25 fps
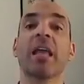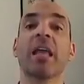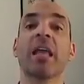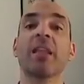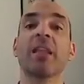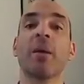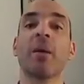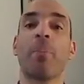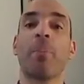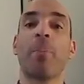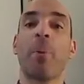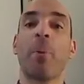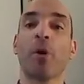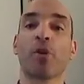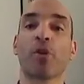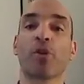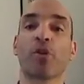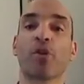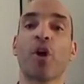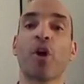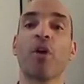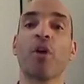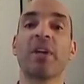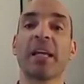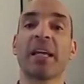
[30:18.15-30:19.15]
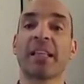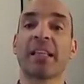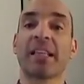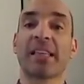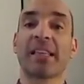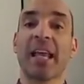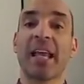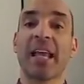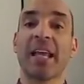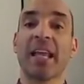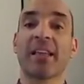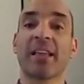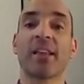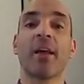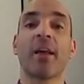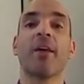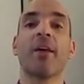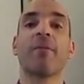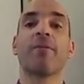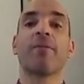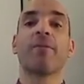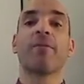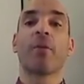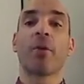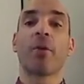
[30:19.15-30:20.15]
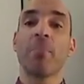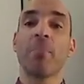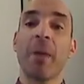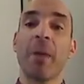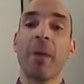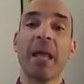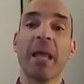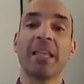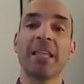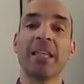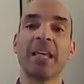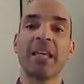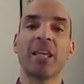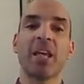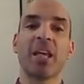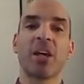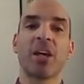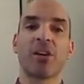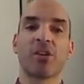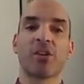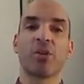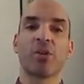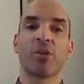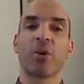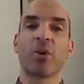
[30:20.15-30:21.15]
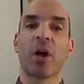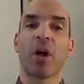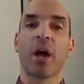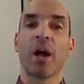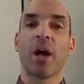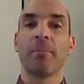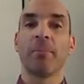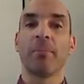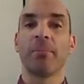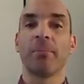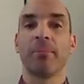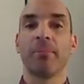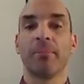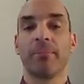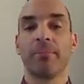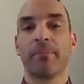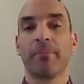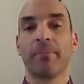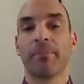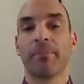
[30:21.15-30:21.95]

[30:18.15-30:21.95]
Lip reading: and the post-Soviet states for many years to come.